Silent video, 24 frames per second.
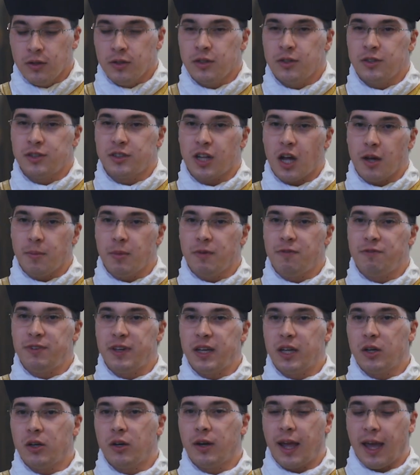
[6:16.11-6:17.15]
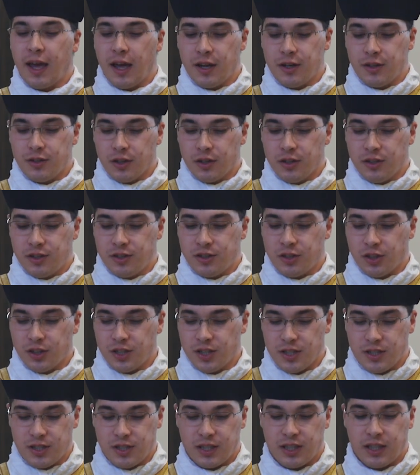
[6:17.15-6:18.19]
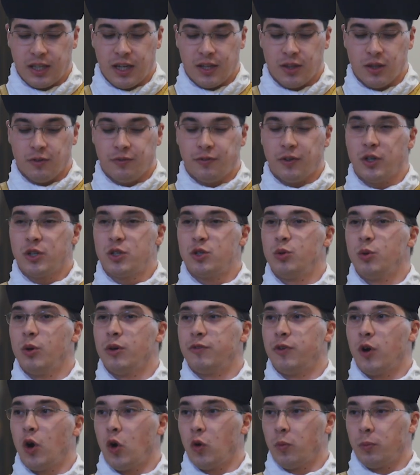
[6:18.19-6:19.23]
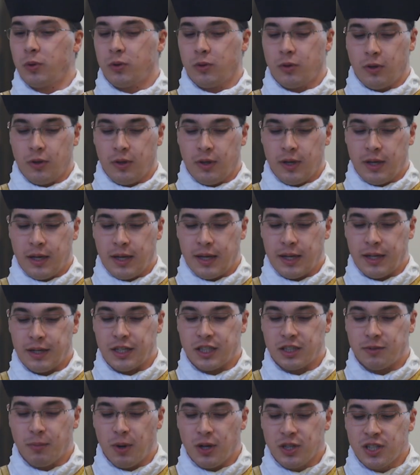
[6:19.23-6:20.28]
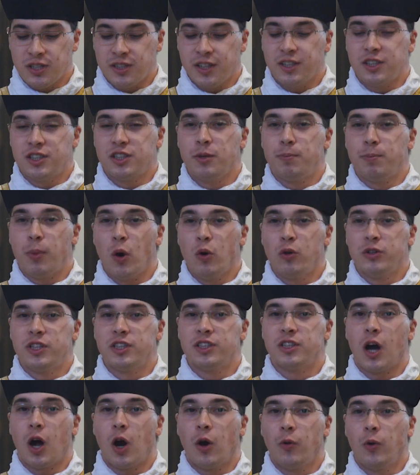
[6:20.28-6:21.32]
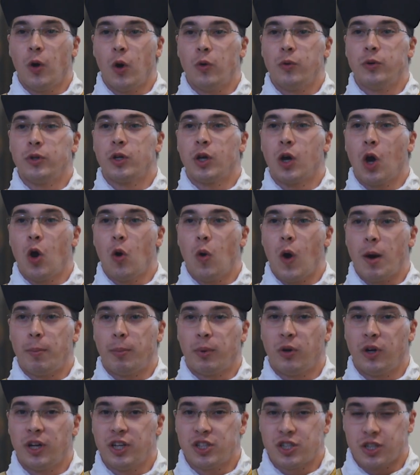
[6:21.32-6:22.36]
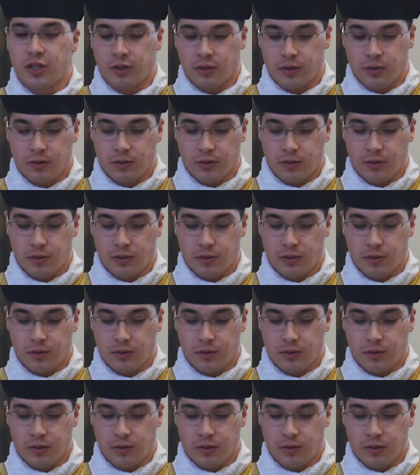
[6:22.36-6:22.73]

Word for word: some fear and uncertainty in the virtue of hope, inasmuch as it supposes our own cooperation.